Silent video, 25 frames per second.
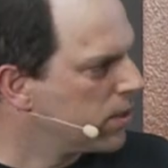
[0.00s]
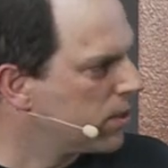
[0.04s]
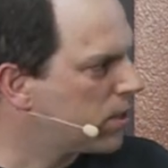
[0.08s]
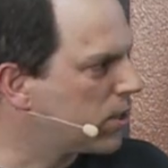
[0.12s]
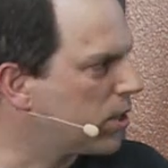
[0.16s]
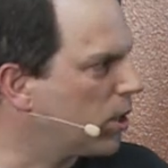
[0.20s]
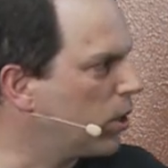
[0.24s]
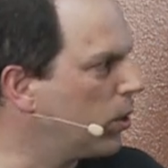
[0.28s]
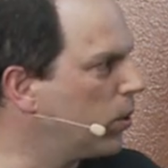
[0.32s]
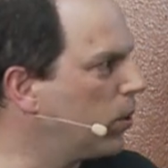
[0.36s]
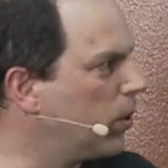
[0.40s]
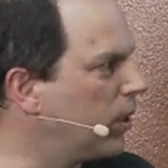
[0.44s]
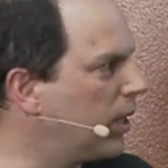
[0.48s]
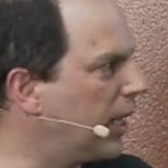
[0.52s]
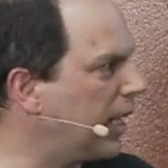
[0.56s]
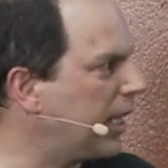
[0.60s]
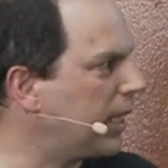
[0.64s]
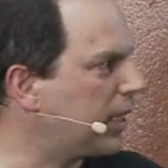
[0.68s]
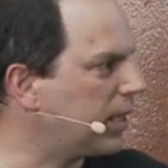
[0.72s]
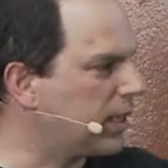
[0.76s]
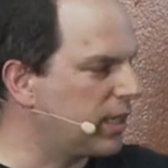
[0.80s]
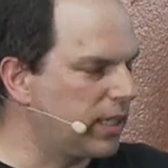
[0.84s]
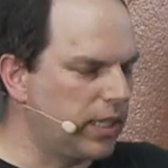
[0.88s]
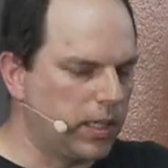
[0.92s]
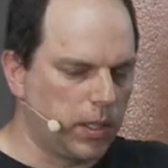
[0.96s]
So
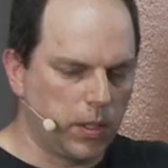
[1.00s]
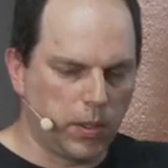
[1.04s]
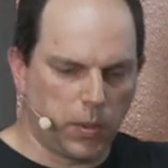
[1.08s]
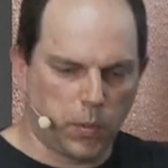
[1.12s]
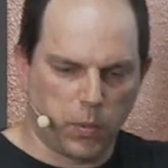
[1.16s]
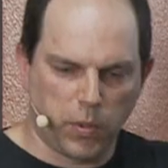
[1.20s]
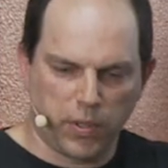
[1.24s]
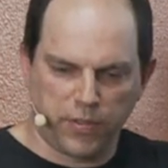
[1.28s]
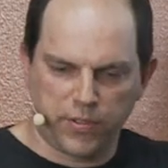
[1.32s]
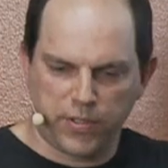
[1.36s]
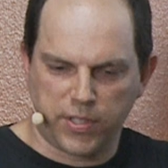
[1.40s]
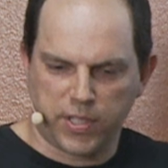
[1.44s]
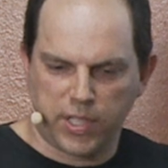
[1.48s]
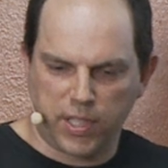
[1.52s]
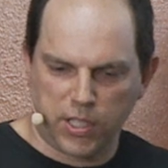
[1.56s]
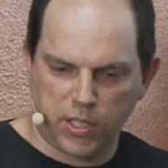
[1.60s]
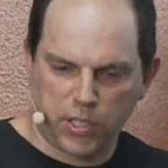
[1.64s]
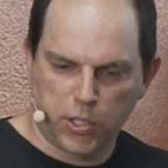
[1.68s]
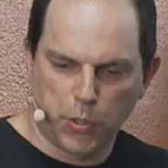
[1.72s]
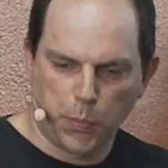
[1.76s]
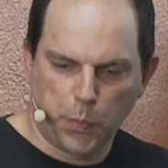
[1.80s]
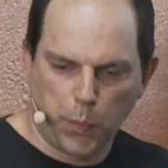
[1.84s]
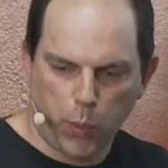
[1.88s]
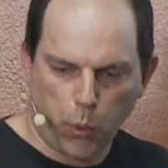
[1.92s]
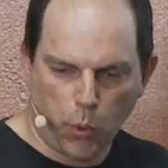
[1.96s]
lately, we've seen
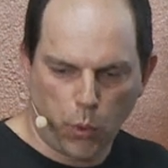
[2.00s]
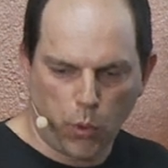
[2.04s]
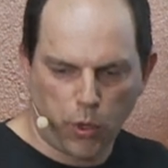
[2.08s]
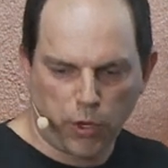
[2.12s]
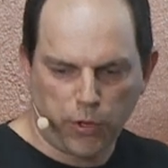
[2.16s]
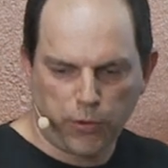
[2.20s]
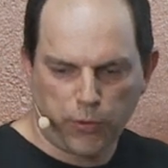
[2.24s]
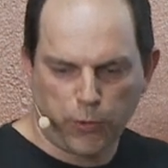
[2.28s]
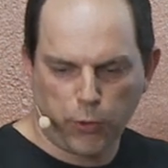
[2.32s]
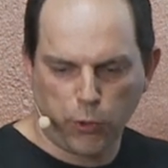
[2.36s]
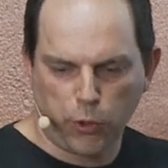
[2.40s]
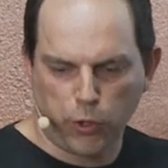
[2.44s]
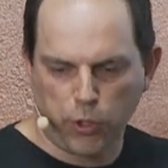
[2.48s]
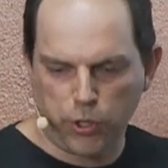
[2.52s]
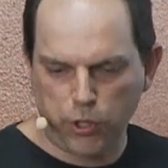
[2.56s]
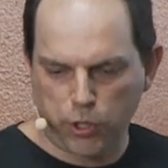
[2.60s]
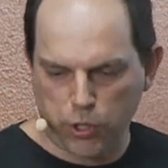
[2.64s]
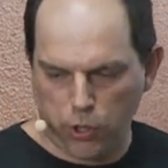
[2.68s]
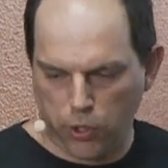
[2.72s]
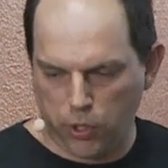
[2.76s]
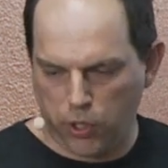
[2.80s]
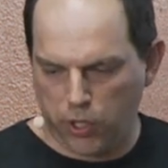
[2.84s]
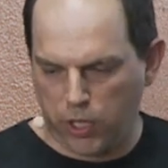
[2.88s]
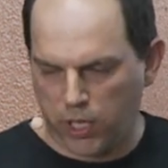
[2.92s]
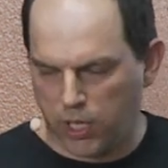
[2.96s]
support for
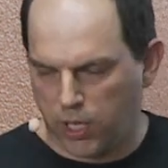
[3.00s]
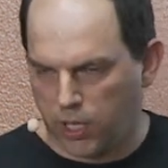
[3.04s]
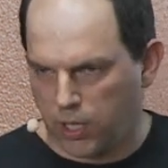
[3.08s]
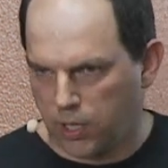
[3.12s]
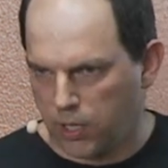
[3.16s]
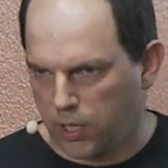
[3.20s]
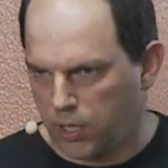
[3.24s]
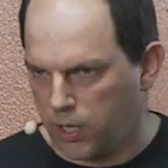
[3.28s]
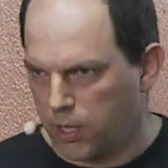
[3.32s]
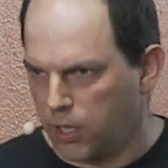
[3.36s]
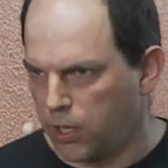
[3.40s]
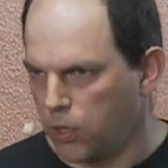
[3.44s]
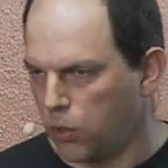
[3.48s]
joining